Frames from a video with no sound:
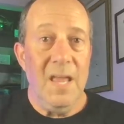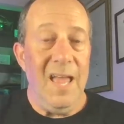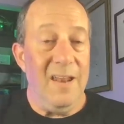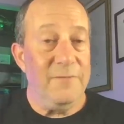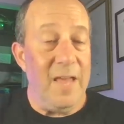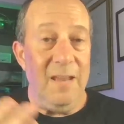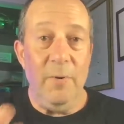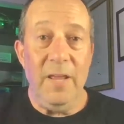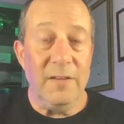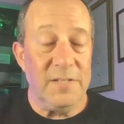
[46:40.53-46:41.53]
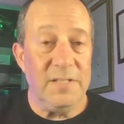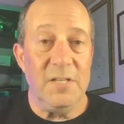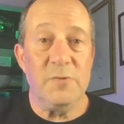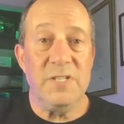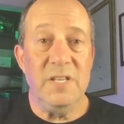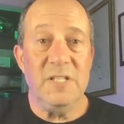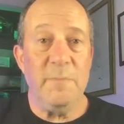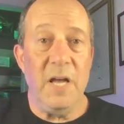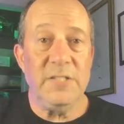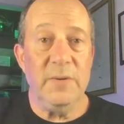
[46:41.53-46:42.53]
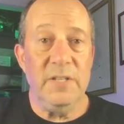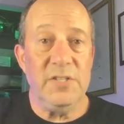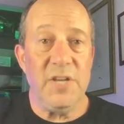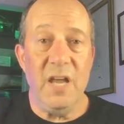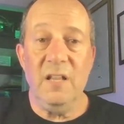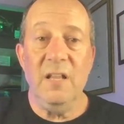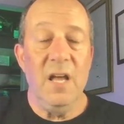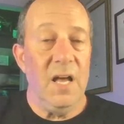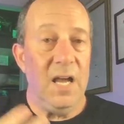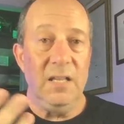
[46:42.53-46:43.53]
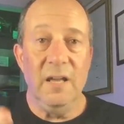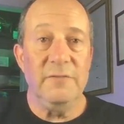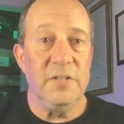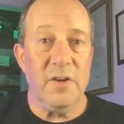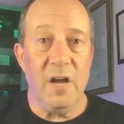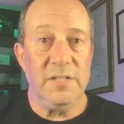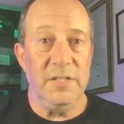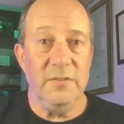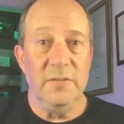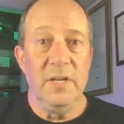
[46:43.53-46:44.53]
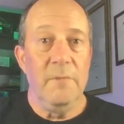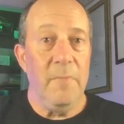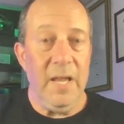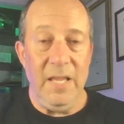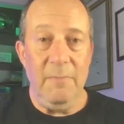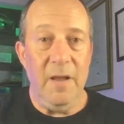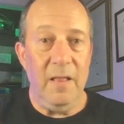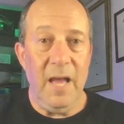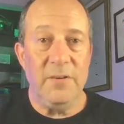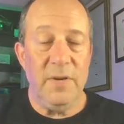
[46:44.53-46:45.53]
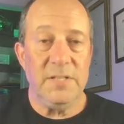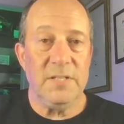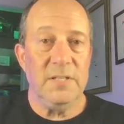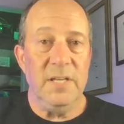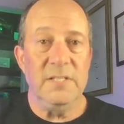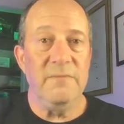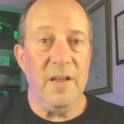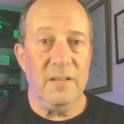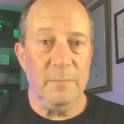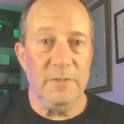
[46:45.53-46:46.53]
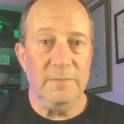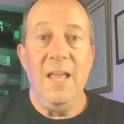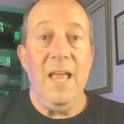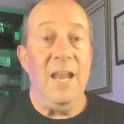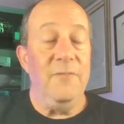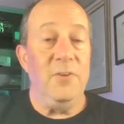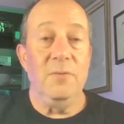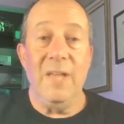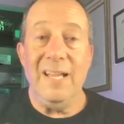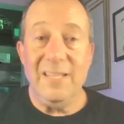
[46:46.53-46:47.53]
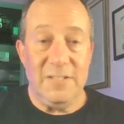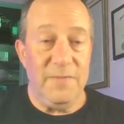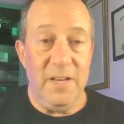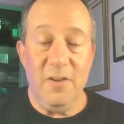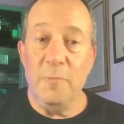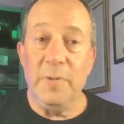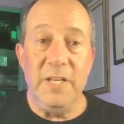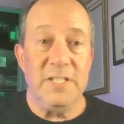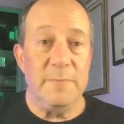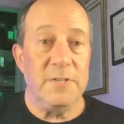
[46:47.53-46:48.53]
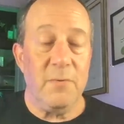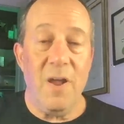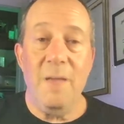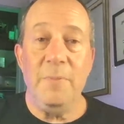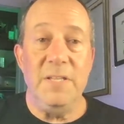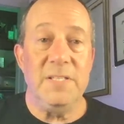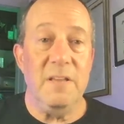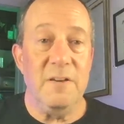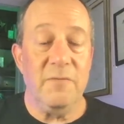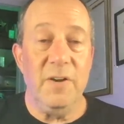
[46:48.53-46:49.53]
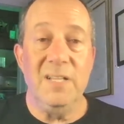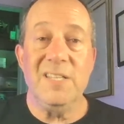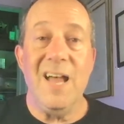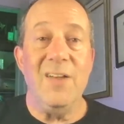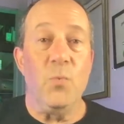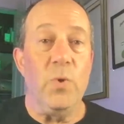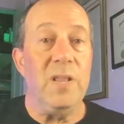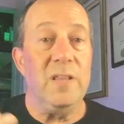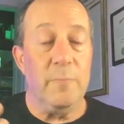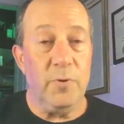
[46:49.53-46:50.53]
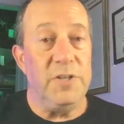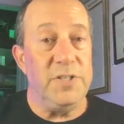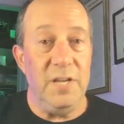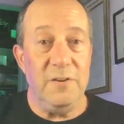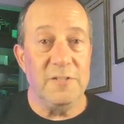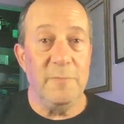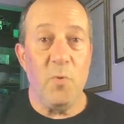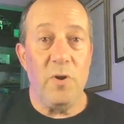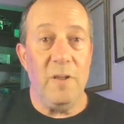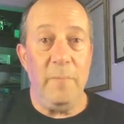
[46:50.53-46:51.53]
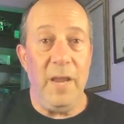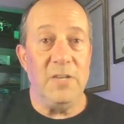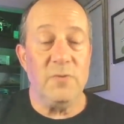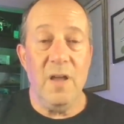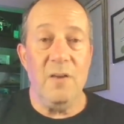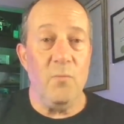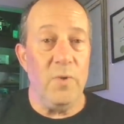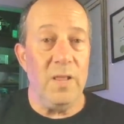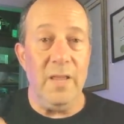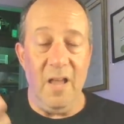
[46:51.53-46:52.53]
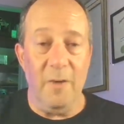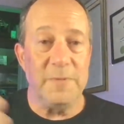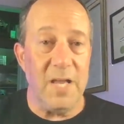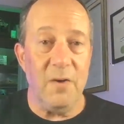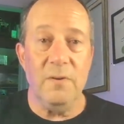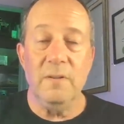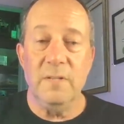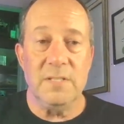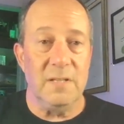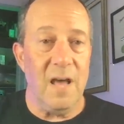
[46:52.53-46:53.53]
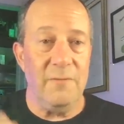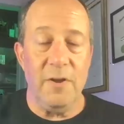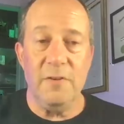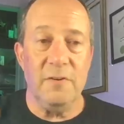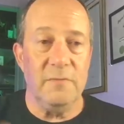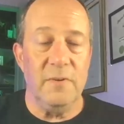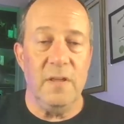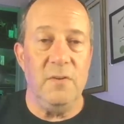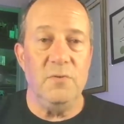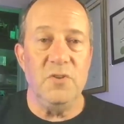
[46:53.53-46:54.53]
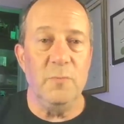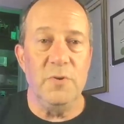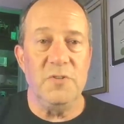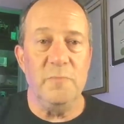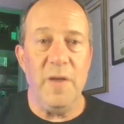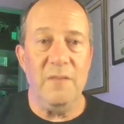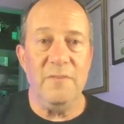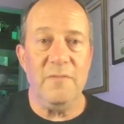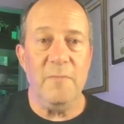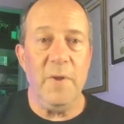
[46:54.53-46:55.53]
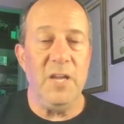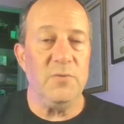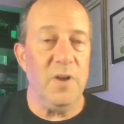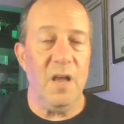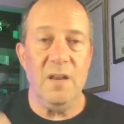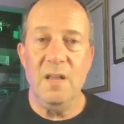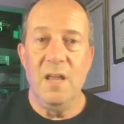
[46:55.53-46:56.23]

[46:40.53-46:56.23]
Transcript: And if anybody else is interested in sponsoring this channel, I'd love to talk to you. My email address is available. And if you like this video, please subscribe. Please tell your friends. I'd really appreciate your support on Patreon. It really helps out. There's a lot of other YouTubers who benefit from Patreon.